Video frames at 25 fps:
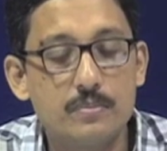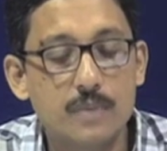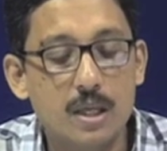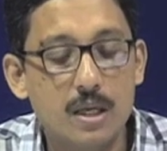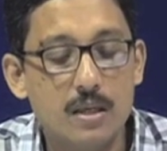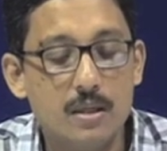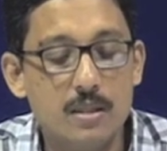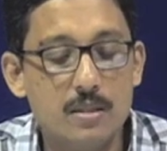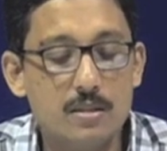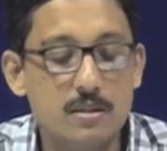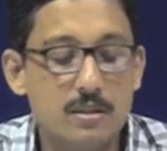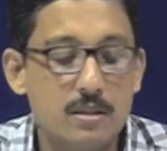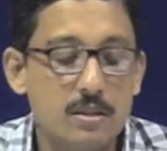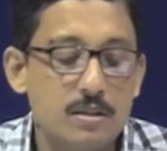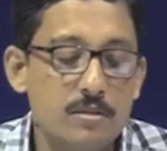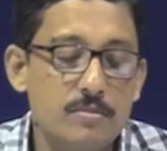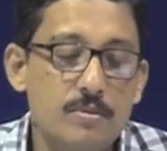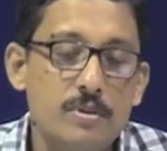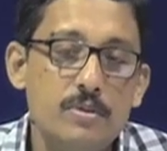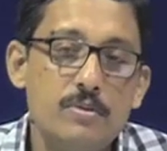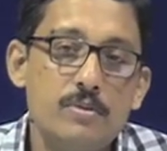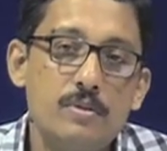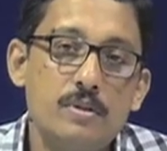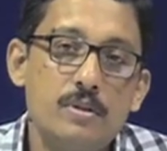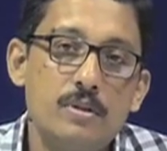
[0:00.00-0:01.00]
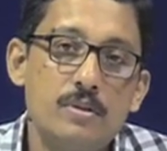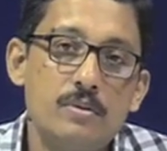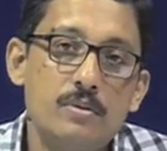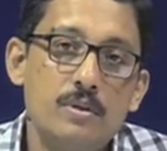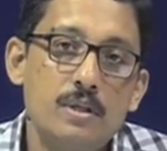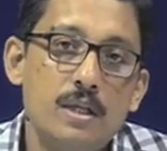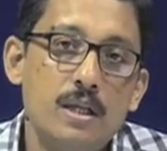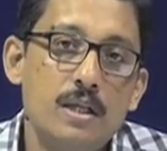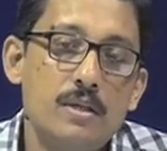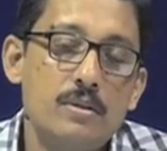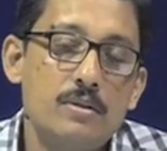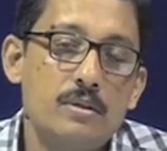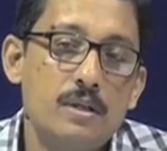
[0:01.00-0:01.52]
distance between your
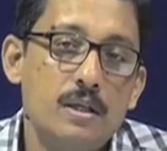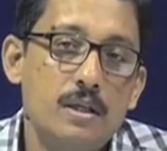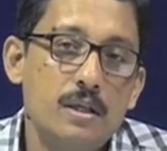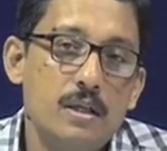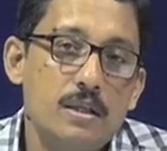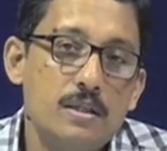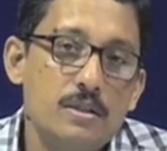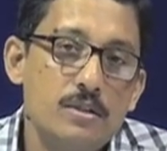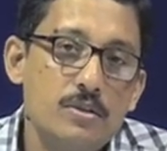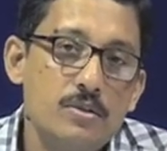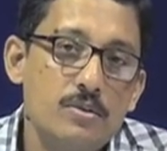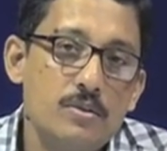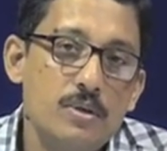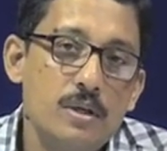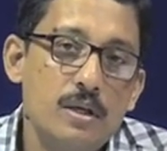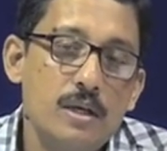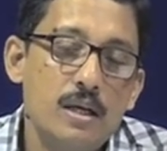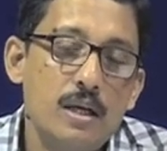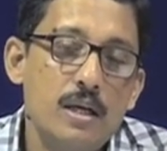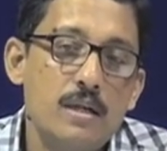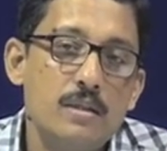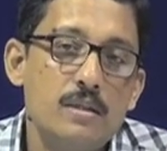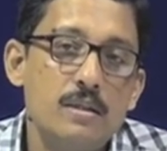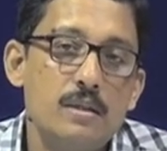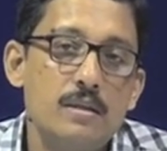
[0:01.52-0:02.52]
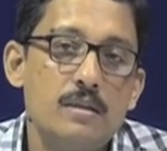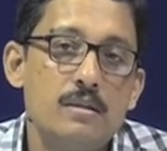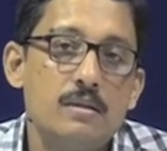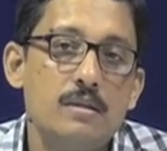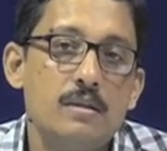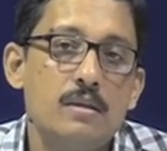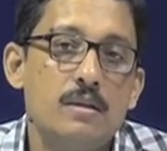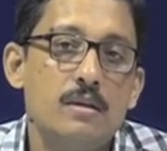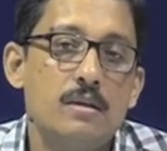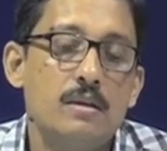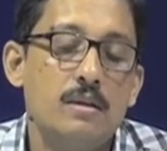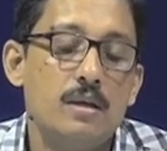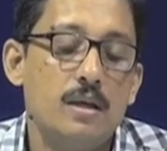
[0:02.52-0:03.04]
energy donor and the
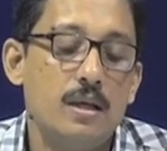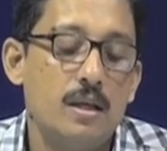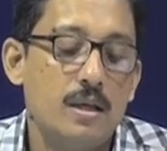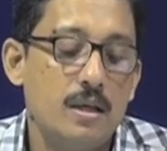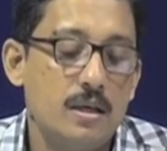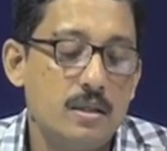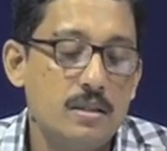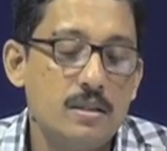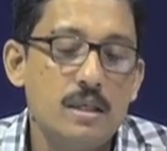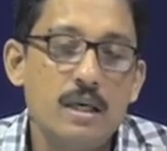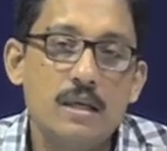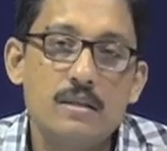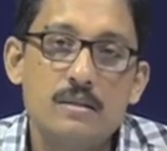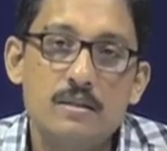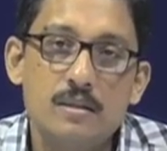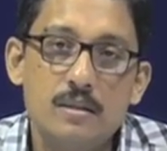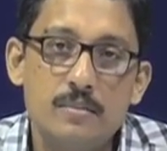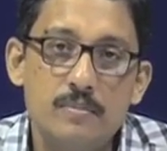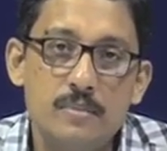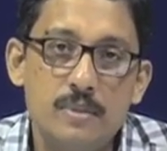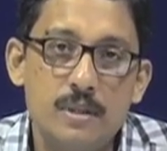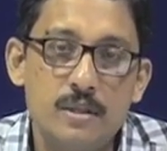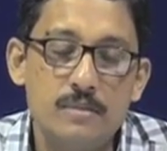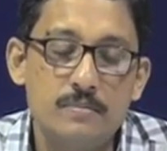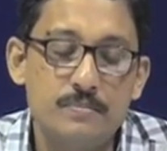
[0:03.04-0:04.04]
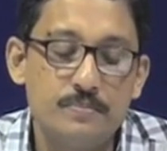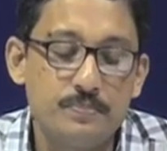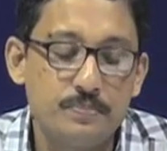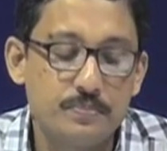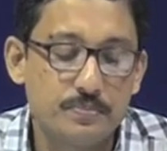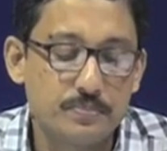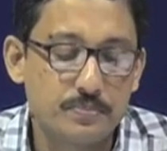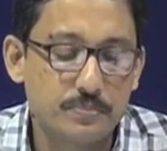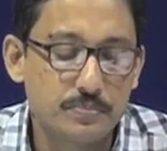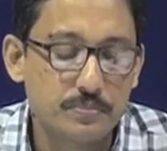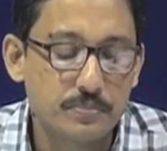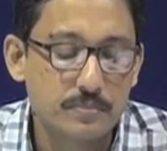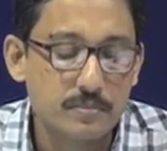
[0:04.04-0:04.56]
energy acceptor,
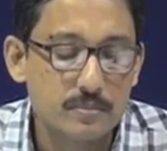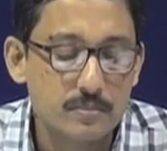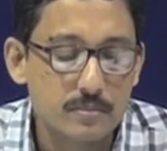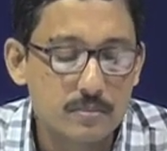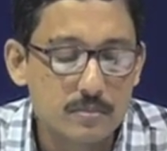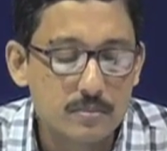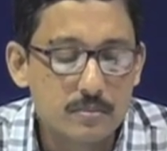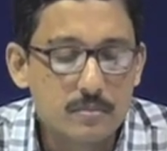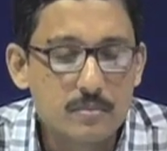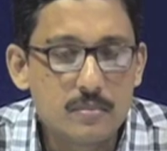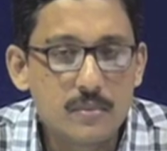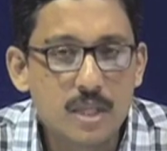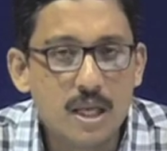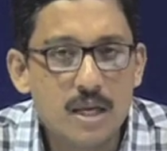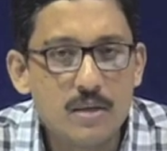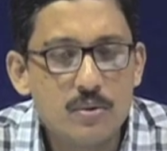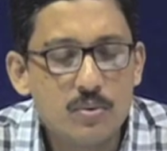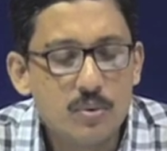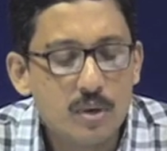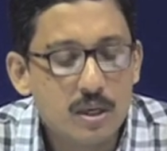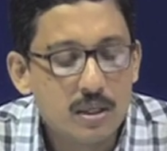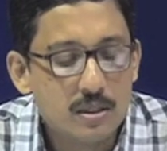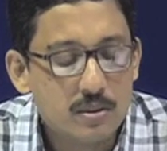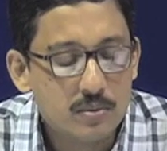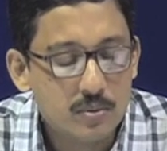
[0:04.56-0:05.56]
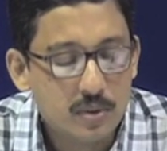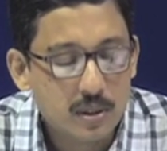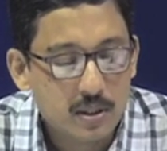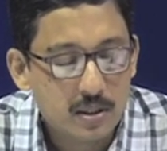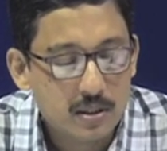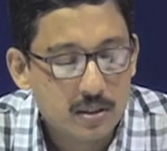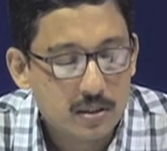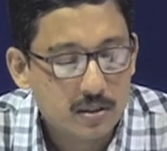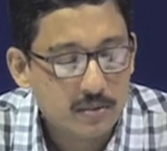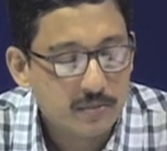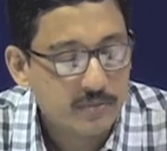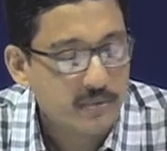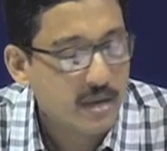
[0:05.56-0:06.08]
and what are
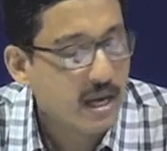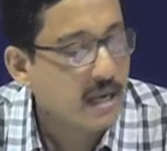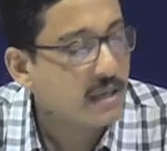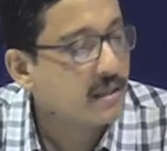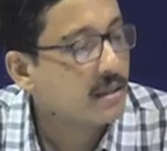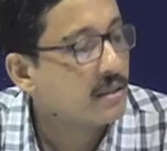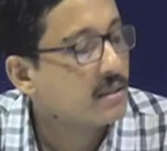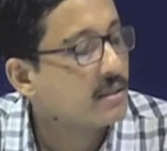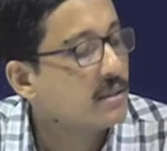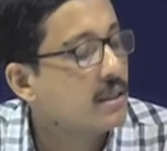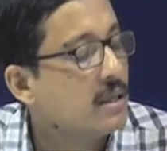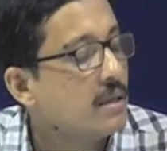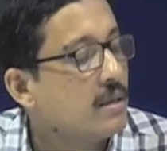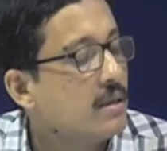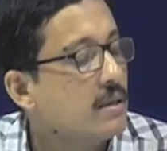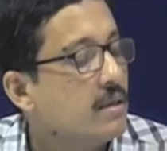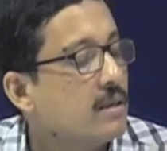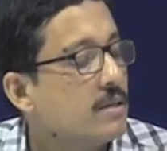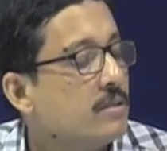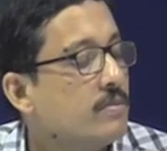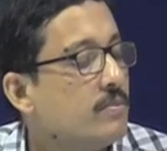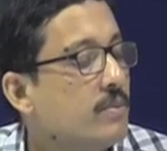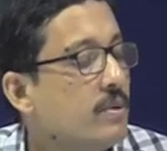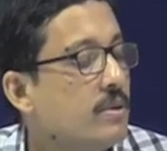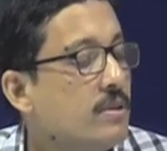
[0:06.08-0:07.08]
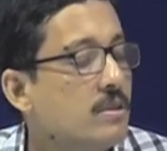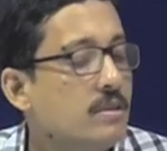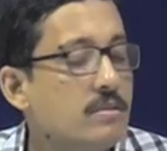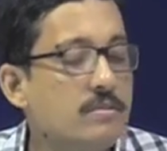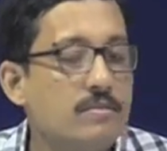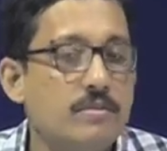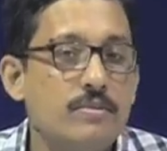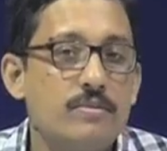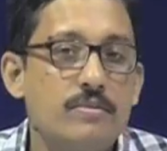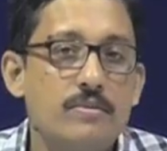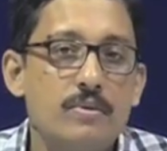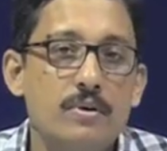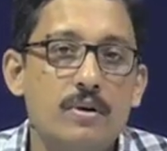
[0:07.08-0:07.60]
the factors that are
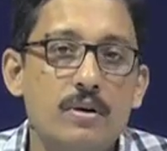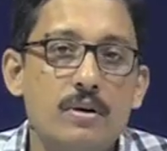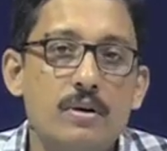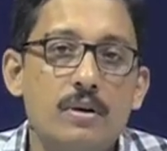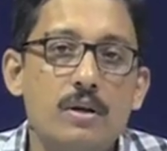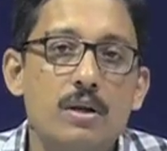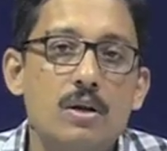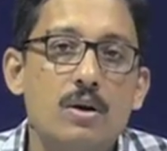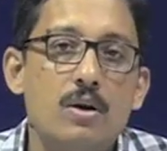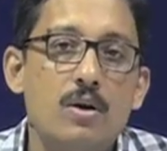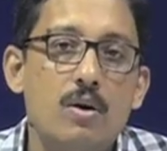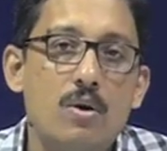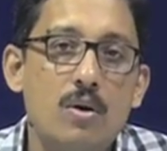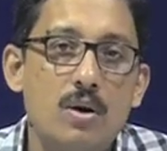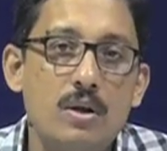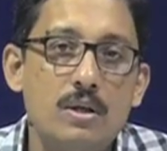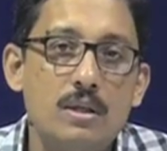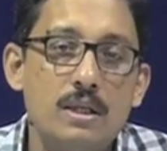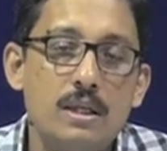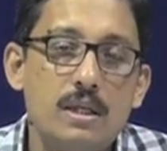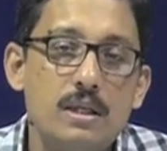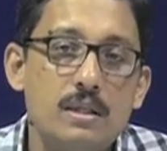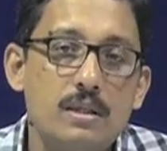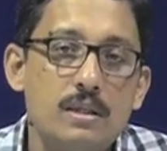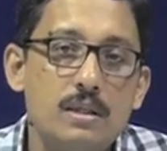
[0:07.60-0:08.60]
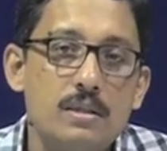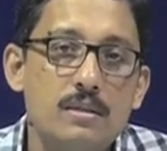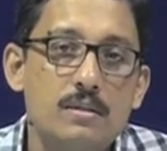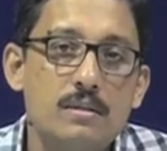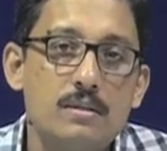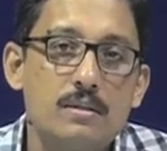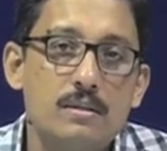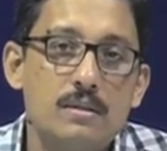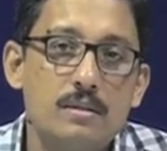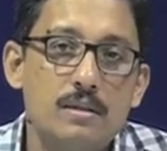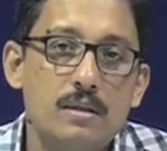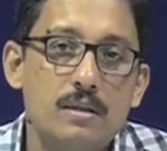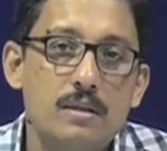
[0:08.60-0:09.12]
responsible for altering
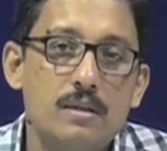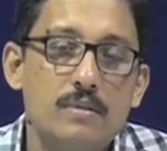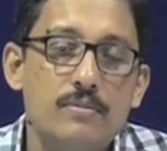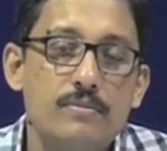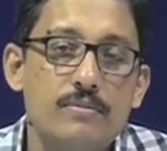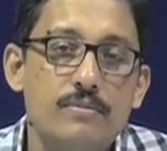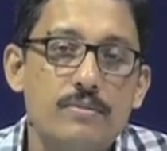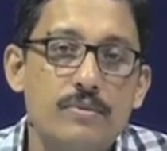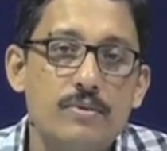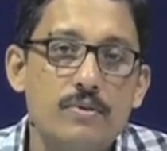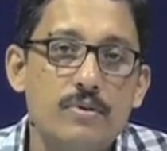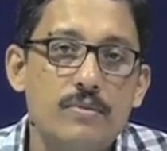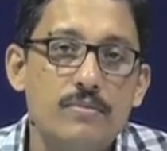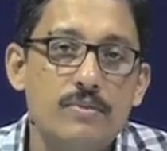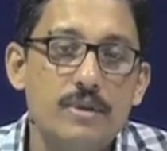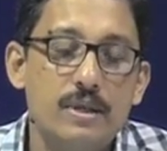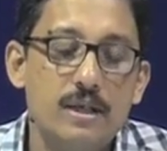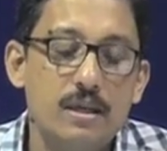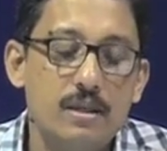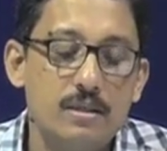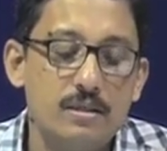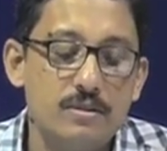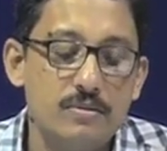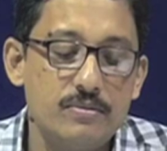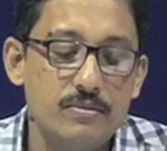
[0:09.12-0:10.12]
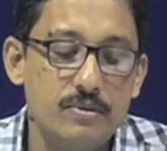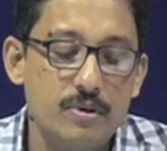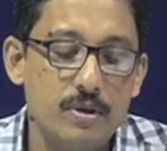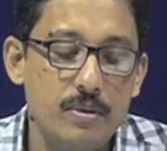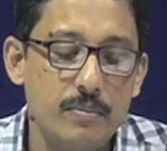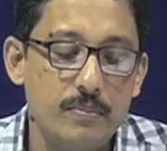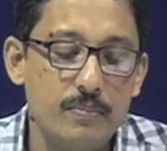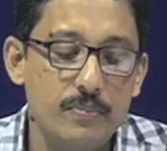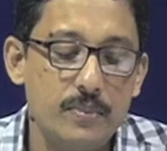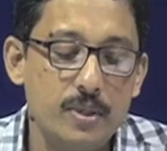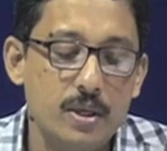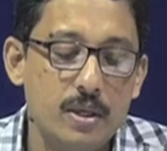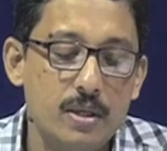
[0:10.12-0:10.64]
this the flow of energy
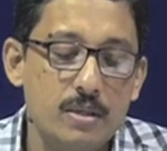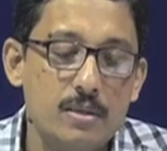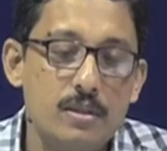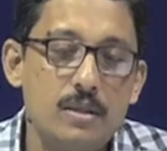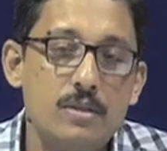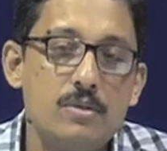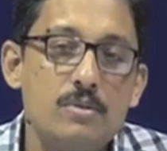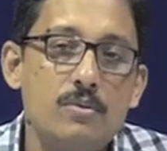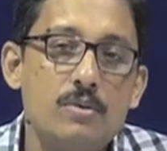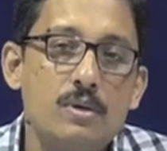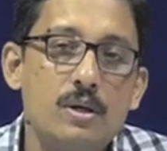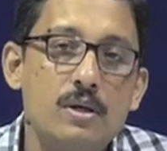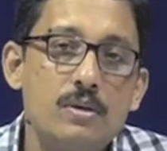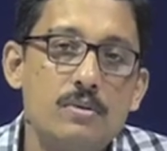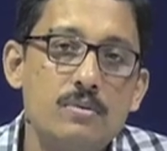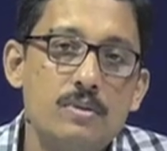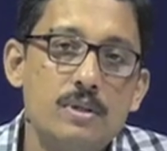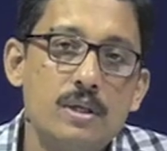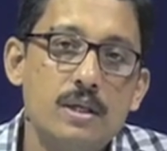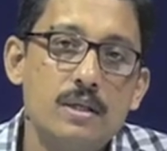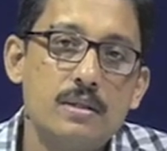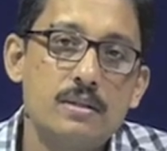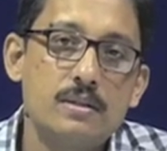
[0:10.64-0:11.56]
from the donor to the